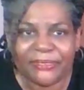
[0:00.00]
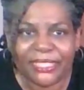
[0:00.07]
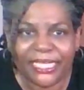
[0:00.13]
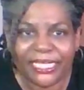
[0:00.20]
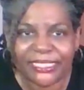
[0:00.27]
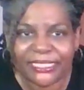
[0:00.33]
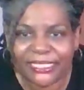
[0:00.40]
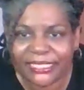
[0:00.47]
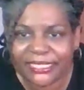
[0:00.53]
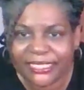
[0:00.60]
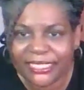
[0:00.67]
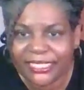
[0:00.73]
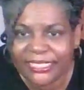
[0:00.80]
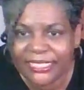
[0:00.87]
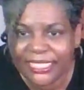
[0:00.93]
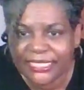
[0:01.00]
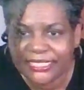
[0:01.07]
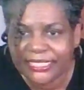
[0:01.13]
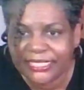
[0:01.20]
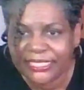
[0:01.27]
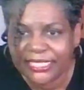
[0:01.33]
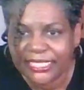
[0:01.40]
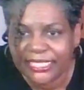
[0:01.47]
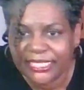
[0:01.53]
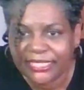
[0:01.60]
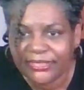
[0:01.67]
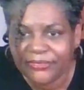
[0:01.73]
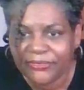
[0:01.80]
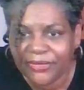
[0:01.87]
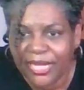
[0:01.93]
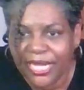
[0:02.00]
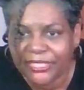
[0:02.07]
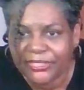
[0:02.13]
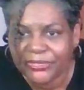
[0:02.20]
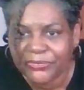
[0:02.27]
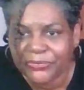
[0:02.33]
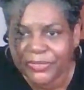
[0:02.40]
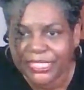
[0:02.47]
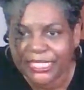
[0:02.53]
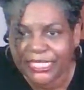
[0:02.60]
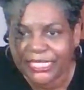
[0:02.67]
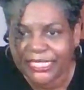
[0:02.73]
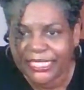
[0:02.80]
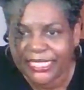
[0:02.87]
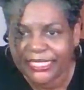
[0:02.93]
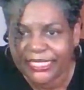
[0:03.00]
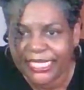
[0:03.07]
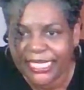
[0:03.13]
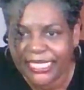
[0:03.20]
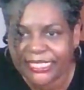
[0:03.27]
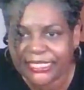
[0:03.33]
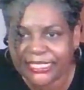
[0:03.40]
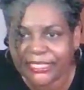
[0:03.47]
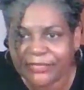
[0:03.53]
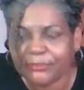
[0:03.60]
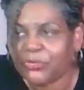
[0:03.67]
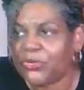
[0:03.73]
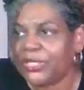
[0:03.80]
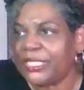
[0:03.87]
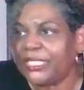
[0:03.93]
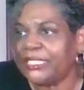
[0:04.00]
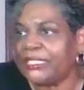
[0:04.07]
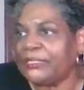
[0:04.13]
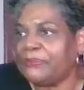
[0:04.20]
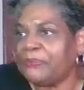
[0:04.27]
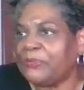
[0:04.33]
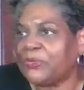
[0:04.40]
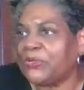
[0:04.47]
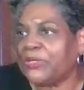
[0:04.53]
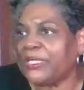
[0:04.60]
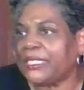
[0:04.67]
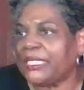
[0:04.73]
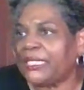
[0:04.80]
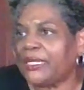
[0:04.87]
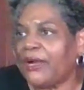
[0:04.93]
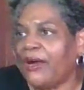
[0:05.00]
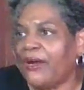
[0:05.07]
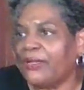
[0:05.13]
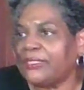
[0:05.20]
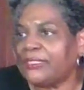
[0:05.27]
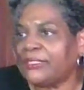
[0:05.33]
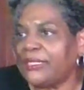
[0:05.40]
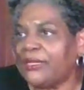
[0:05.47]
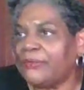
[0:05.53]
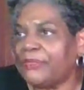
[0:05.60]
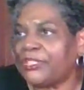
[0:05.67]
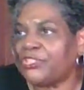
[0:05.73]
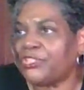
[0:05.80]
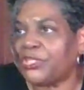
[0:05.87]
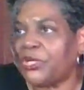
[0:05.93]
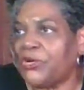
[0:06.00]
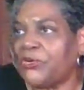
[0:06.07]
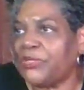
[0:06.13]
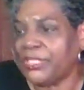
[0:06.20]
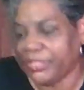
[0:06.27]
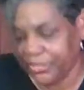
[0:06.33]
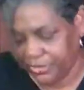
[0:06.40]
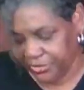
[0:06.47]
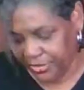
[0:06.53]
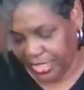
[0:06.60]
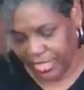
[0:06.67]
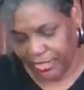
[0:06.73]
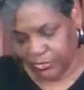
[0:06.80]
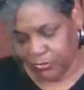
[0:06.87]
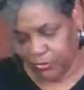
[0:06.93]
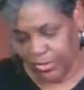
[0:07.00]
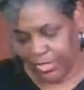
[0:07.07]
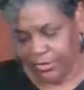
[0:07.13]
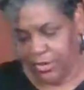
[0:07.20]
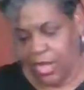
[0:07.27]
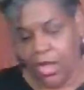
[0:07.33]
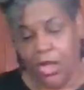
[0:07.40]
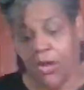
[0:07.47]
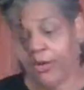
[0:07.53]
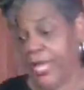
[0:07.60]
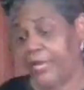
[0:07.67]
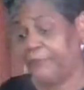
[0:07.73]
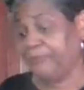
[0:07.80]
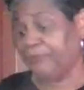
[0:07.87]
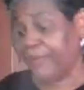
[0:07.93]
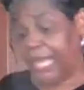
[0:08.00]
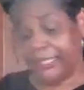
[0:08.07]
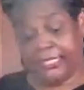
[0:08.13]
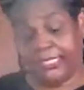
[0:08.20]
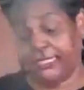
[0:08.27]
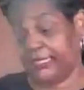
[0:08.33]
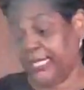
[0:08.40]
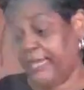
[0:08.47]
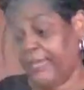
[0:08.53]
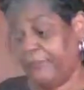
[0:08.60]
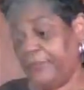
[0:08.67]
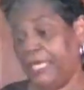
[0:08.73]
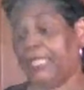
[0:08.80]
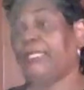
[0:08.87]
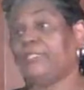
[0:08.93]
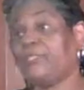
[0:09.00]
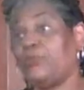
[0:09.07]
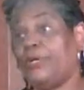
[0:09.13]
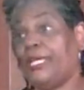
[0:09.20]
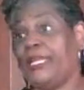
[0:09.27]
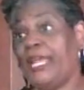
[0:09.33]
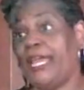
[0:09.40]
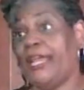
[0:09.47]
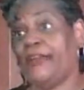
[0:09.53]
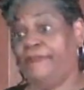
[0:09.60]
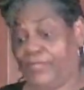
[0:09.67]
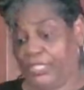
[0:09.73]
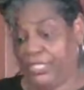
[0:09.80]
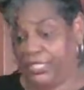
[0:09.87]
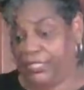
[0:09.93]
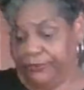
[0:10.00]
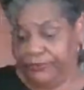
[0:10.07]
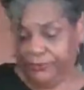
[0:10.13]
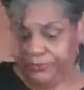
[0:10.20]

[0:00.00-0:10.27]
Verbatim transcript: Yes, indeed. Yes, indeed. Rhonda Reed. Yes. Good morning. Good morning. Awesome. And Joan is here as well. Okay. I think it's time. Let's go ahead and add our fish in.